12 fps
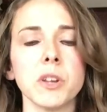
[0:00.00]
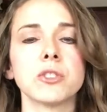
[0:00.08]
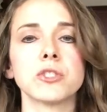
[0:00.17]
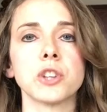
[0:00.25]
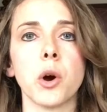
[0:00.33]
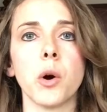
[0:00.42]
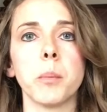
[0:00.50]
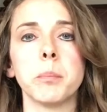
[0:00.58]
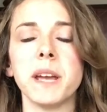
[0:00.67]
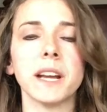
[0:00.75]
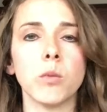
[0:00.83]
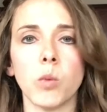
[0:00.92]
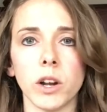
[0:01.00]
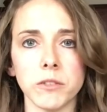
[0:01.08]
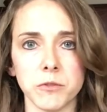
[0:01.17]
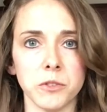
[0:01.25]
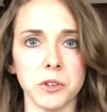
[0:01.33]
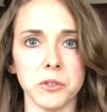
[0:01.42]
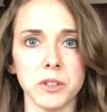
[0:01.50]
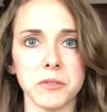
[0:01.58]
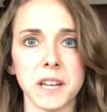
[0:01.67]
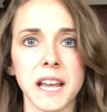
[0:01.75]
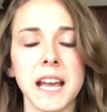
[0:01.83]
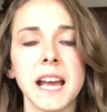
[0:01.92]
So pick one food
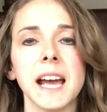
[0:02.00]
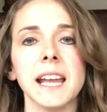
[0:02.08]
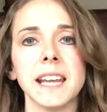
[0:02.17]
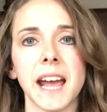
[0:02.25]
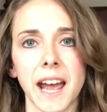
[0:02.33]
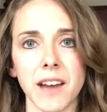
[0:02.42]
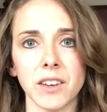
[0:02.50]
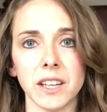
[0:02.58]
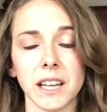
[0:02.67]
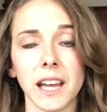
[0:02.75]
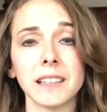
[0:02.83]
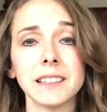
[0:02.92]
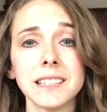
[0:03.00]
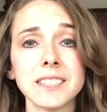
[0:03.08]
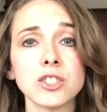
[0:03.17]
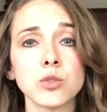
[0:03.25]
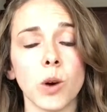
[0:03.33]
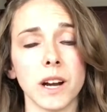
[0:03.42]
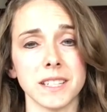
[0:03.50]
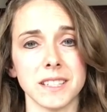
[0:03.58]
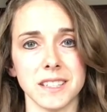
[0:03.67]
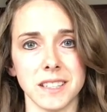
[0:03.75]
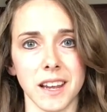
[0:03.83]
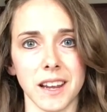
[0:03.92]
and have it at least twice a
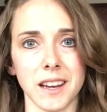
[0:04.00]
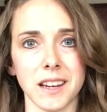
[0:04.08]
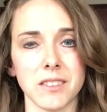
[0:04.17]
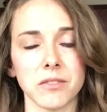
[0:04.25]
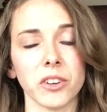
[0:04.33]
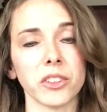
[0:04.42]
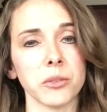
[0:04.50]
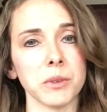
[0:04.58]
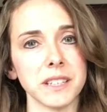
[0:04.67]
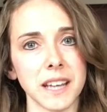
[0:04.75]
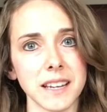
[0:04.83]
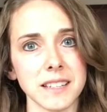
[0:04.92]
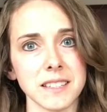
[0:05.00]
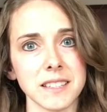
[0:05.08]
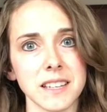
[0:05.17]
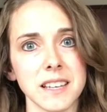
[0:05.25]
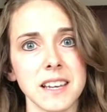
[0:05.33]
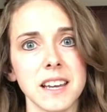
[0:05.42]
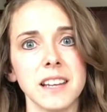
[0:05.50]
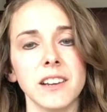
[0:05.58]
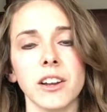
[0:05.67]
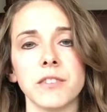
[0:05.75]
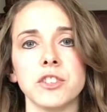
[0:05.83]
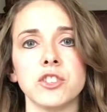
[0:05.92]
day for 3 days. Now,
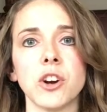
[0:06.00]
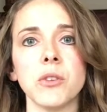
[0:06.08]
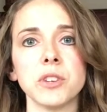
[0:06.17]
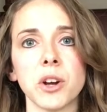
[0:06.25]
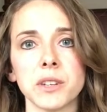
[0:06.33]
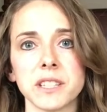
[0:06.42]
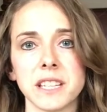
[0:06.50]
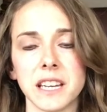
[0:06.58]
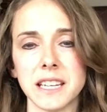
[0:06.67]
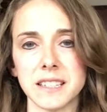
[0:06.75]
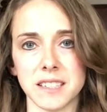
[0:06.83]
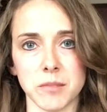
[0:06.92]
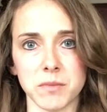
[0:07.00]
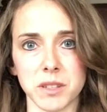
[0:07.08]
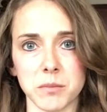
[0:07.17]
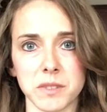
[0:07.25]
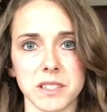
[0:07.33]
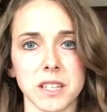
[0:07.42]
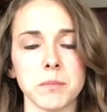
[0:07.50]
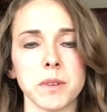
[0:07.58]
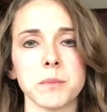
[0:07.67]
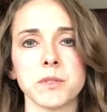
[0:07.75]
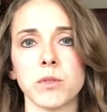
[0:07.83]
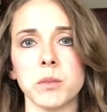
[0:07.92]
if you don't notice any
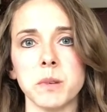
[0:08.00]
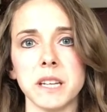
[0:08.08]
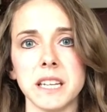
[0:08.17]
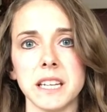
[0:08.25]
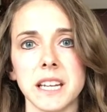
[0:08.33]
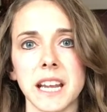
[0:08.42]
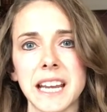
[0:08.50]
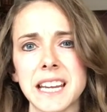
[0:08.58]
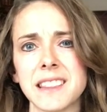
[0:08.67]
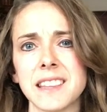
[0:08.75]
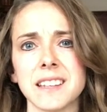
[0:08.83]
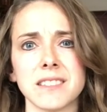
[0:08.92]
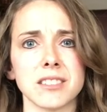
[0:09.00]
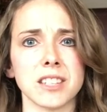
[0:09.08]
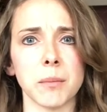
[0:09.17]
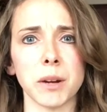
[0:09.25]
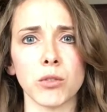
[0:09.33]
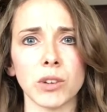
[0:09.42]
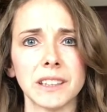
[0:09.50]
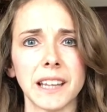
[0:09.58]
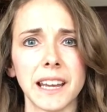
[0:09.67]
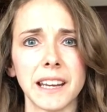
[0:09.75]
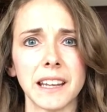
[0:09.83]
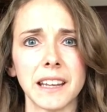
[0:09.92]
symptoms would be anything stomach
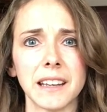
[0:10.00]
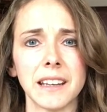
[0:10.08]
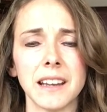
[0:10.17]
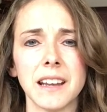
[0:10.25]
related,